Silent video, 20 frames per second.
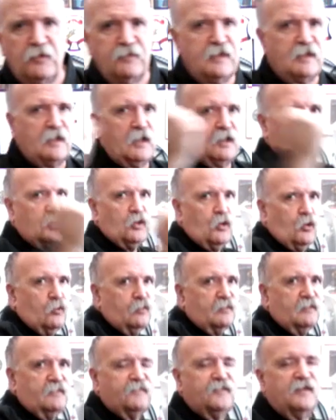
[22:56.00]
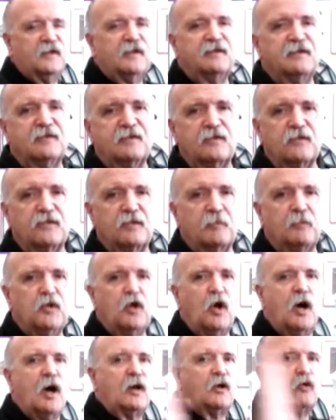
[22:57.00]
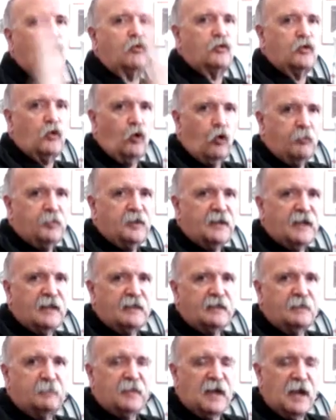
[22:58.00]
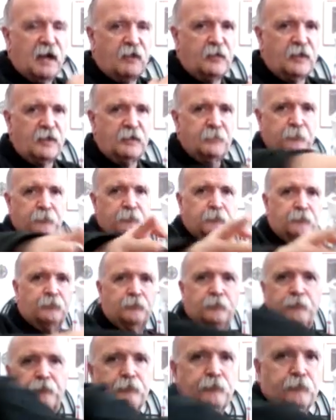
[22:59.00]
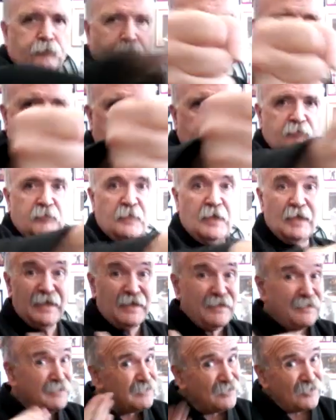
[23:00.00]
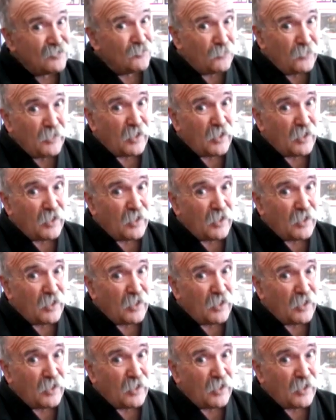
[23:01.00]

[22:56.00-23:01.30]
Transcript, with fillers: using a closed fist to block or an open hand to parry, is still